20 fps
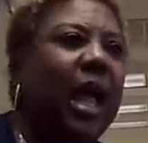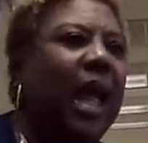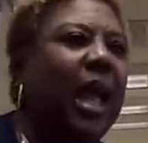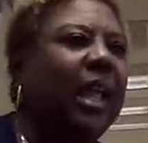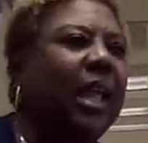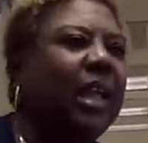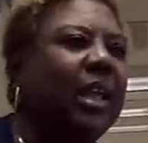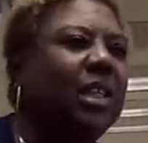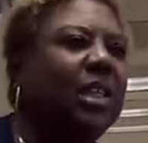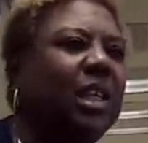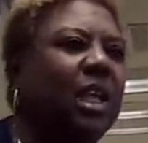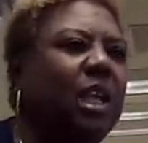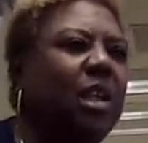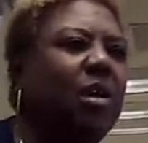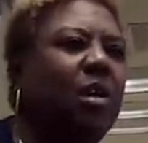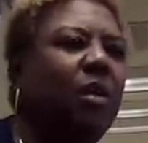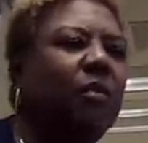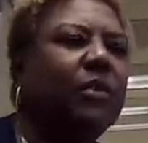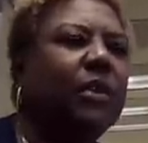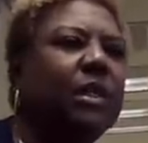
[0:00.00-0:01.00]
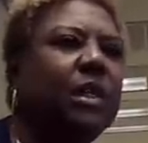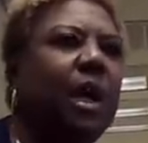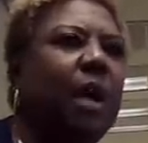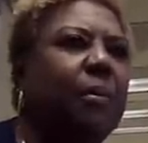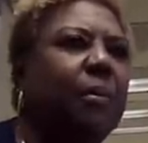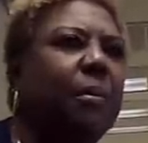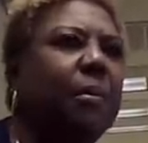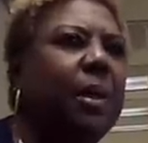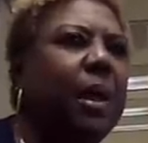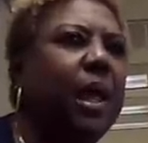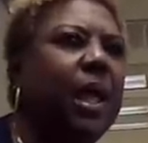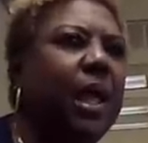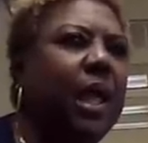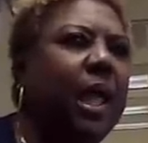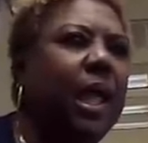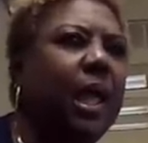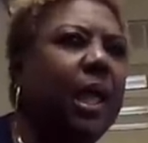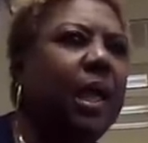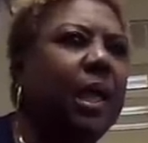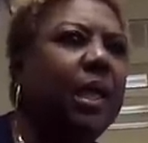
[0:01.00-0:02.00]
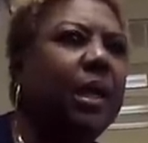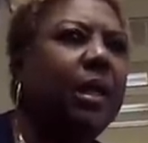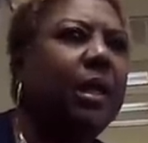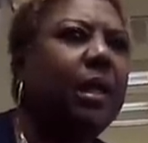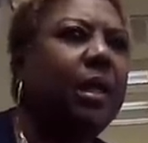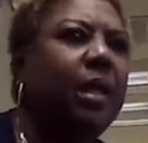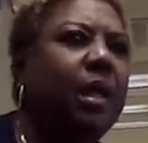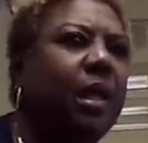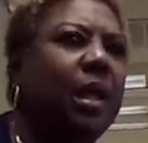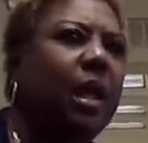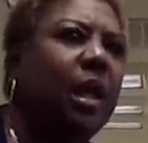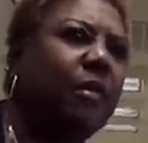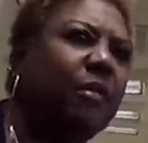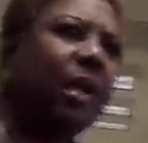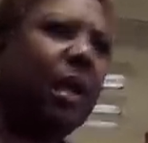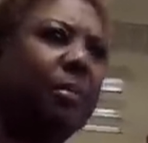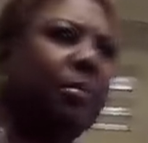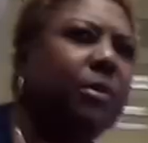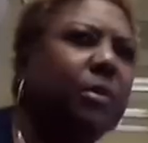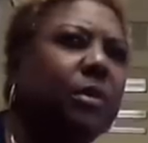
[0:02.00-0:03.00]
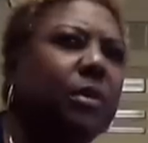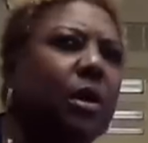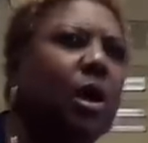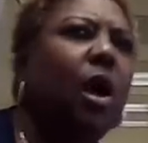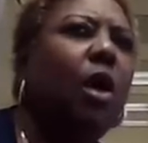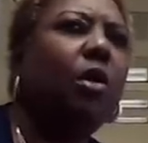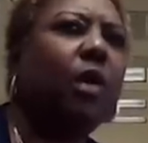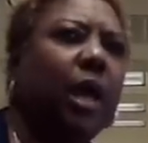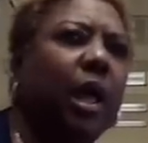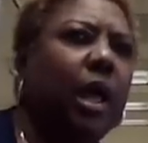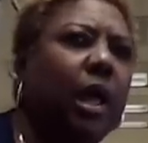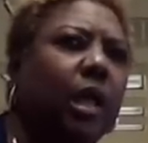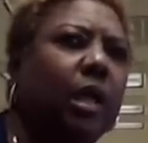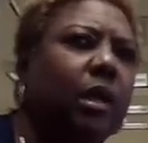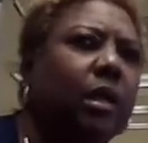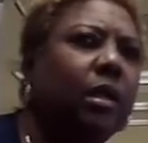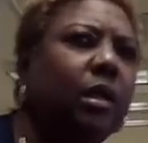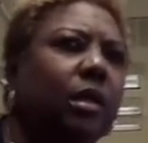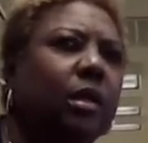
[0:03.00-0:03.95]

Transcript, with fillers: I can tell you off the top of my head. Yeah, I saw it sitting out in the okay. parking lot.